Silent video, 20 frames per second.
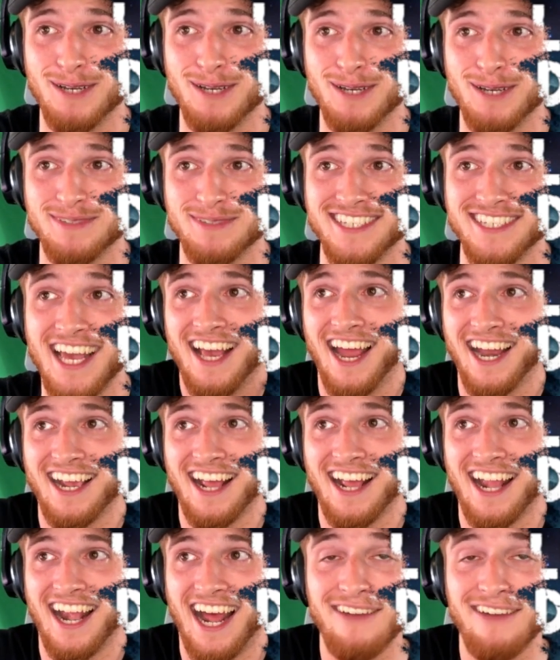like,
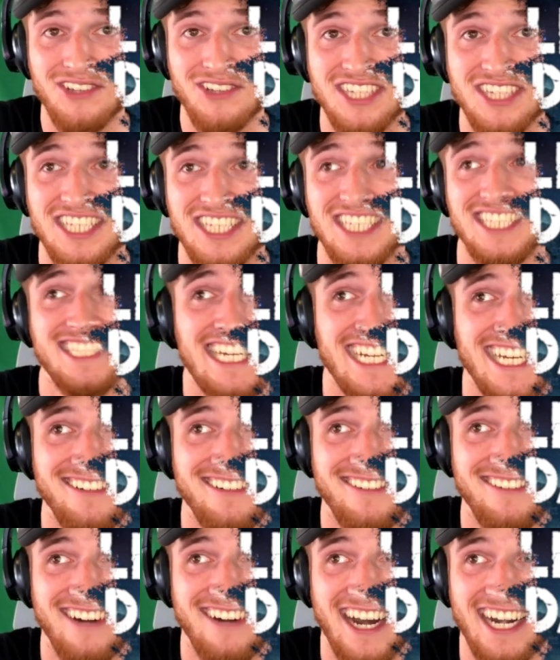I've only seen
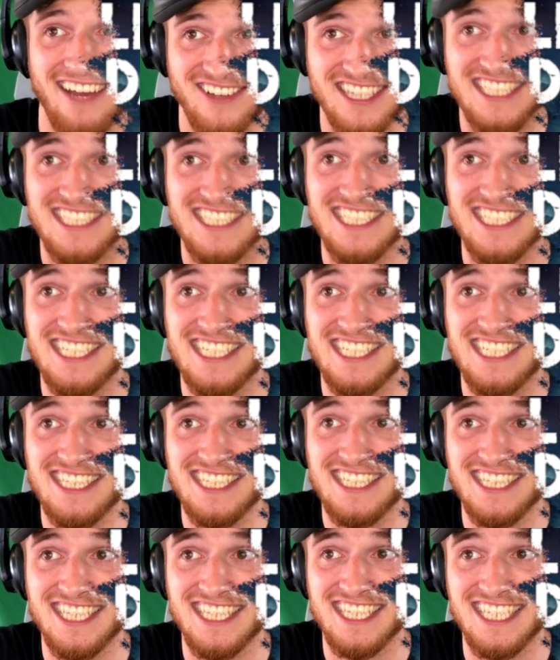it, right? I've only seen the
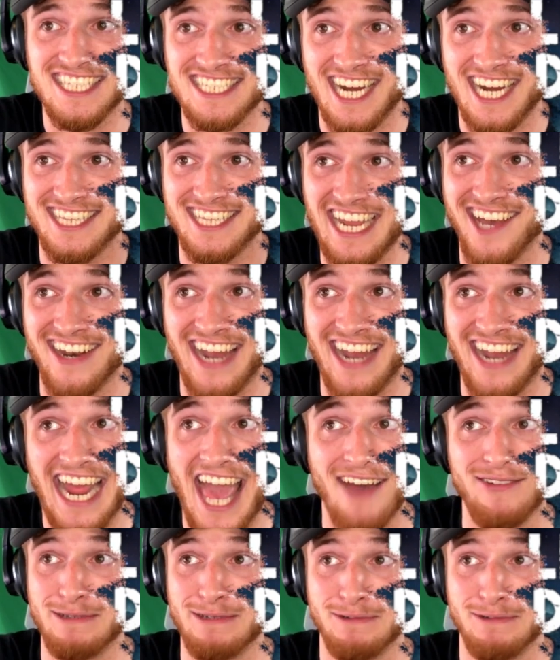design and the layout. I
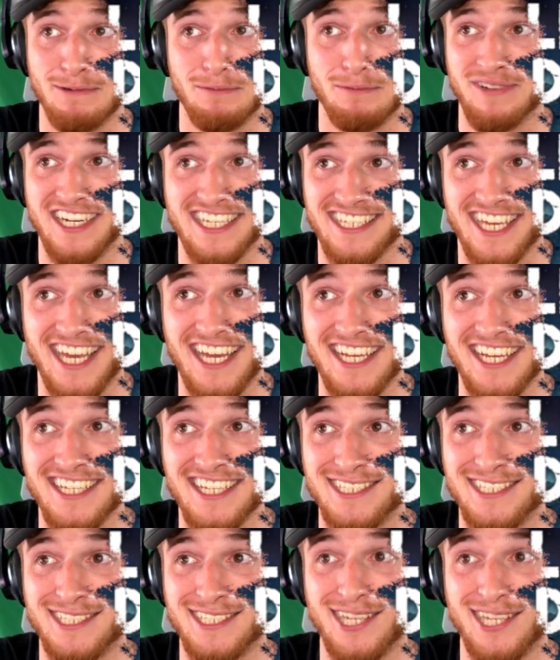haven't even played it yet,
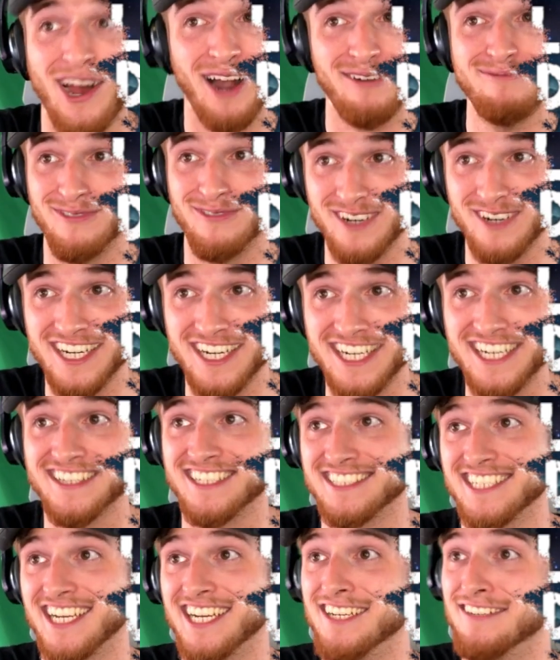so I'm really
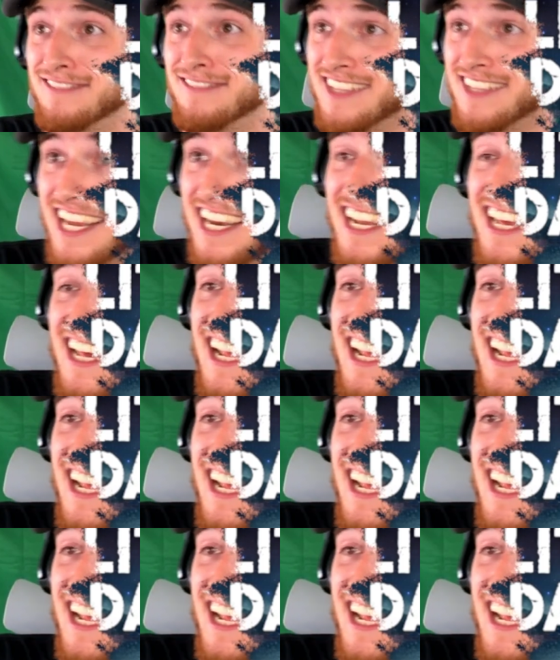excited for that.